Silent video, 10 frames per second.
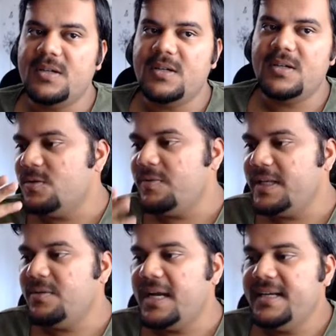So when
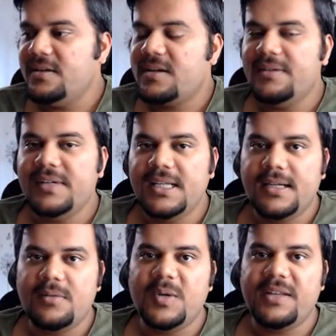you write your cover
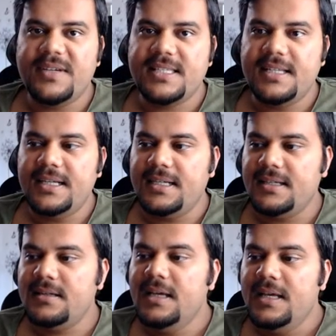letter, motivation letter,